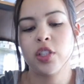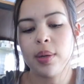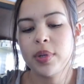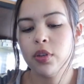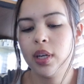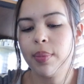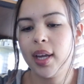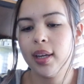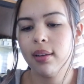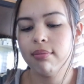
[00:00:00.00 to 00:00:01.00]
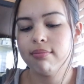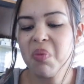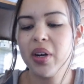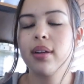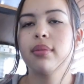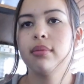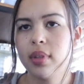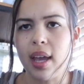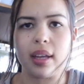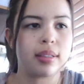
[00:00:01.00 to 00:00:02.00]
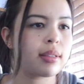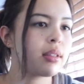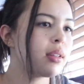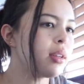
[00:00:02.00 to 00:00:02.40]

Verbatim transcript: Should I be doing my homework? Yes.